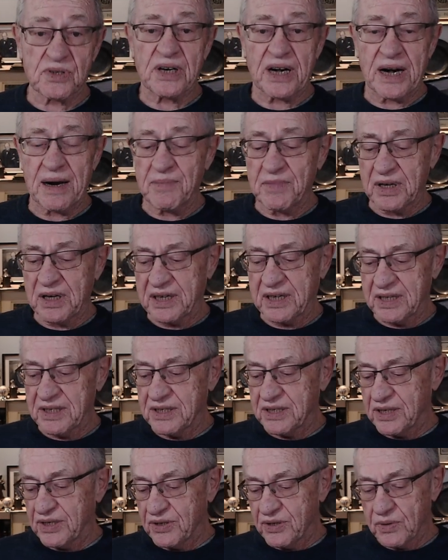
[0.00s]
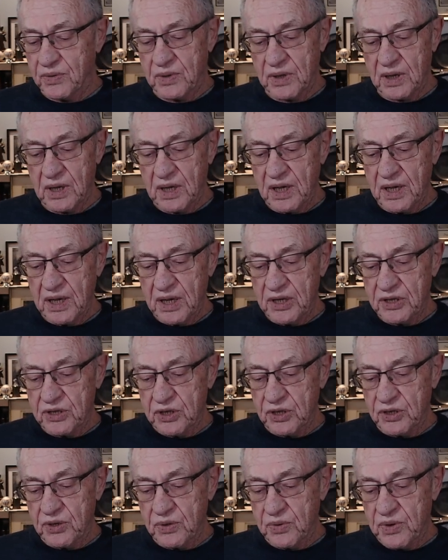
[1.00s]
And I'm going to continue to
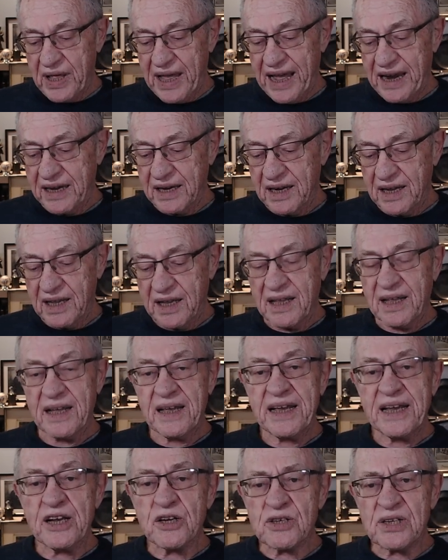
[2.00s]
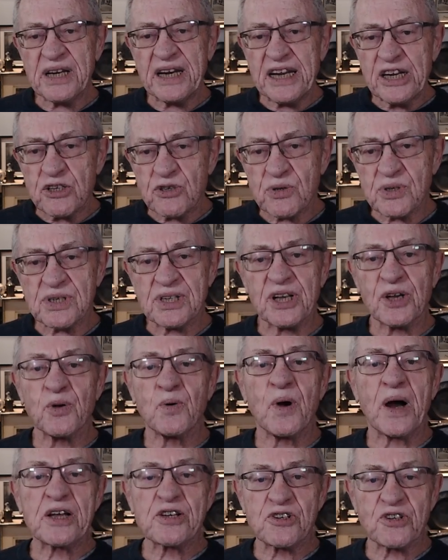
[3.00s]
do that. Here's an interesting
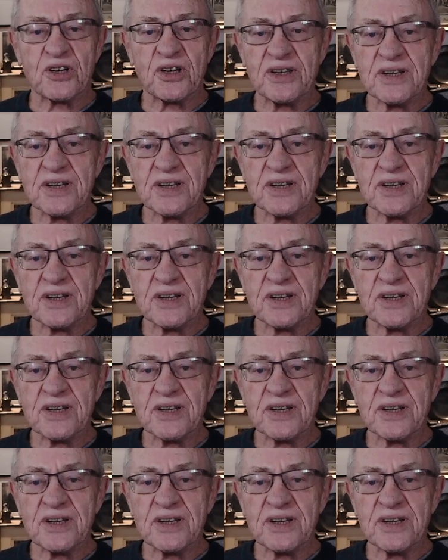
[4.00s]
question.